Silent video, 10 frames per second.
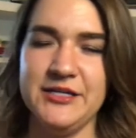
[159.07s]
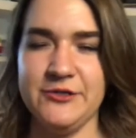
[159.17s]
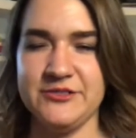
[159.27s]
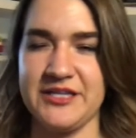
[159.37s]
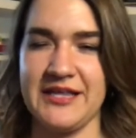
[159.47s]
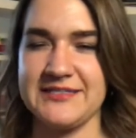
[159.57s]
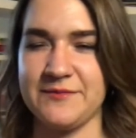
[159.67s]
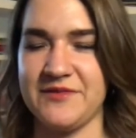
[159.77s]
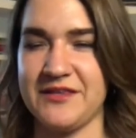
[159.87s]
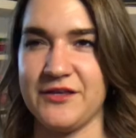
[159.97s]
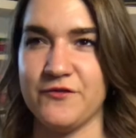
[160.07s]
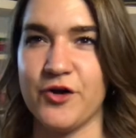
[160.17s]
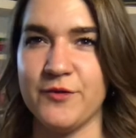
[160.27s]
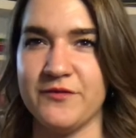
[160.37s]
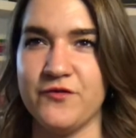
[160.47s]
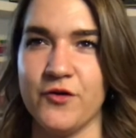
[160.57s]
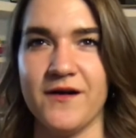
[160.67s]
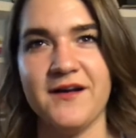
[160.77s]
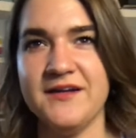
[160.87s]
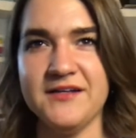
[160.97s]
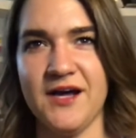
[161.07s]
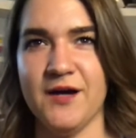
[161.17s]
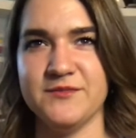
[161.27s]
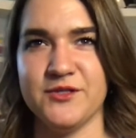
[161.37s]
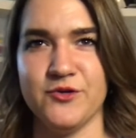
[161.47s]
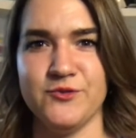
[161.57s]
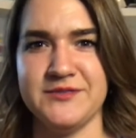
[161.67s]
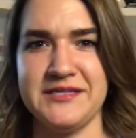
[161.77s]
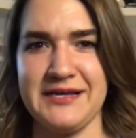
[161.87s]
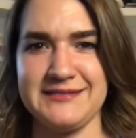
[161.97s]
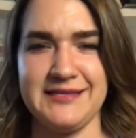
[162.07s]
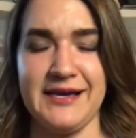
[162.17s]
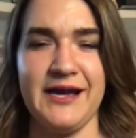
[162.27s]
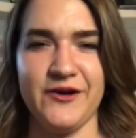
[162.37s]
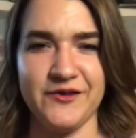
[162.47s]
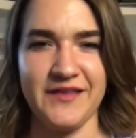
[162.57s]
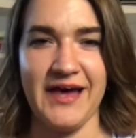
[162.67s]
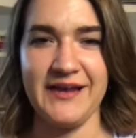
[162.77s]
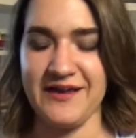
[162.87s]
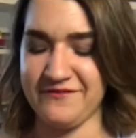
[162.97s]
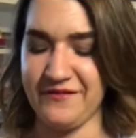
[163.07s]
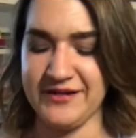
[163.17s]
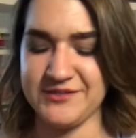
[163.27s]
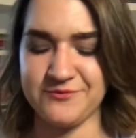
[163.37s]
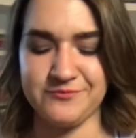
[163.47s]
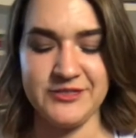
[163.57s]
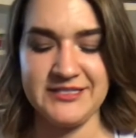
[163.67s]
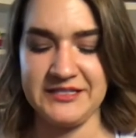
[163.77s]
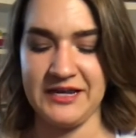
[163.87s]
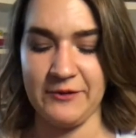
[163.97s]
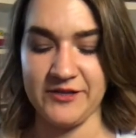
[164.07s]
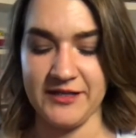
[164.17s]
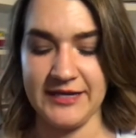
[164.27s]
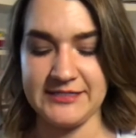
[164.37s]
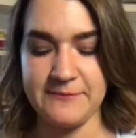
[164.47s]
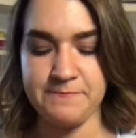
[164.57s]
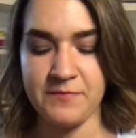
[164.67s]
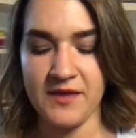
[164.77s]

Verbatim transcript: Usually that's something that you've heard before, um, so use the next thing. I heard that advice recently and I really liked it.